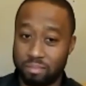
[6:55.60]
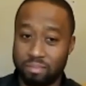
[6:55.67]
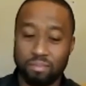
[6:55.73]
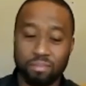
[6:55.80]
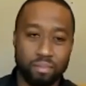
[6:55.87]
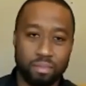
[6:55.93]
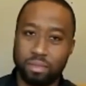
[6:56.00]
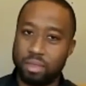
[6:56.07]

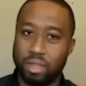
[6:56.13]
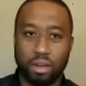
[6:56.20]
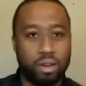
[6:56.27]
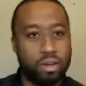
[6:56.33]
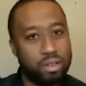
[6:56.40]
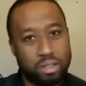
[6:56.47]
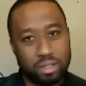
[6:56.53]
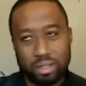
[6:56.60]

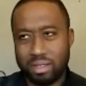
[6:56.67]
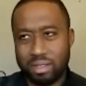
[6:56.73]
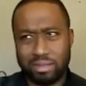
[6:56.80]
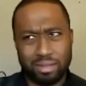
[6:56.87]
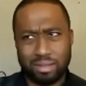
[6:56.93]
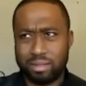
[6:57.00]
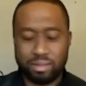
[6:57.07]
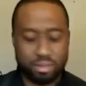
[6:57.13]
it
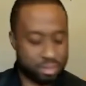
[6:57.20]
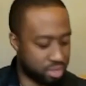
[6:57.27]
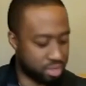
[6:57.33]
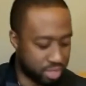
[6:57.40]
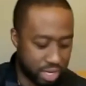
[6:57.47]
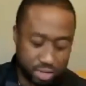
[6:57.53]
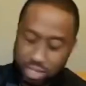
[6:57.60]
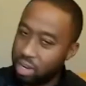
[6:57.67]
just it's gonna
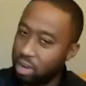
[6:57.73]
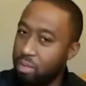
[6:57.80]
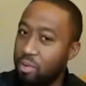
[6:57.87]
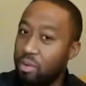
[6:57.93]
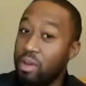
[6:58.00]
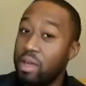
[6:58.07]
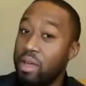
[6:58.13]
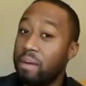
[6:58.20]
sound
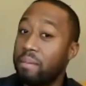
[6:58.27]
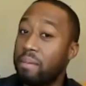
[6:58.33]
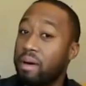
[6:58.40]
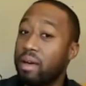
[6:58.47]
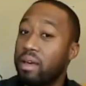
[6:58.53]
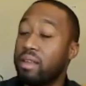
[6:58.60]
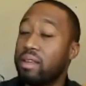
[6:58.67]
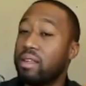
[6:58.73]
terrible.
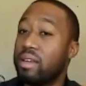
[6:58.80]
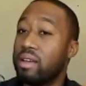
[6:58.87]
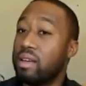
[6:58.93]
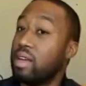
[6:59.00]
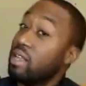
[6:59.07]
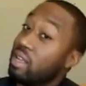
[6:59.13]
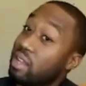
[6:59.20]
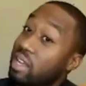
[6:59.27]
But
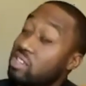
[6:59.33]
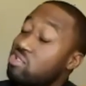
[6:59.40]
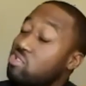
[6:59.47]
unless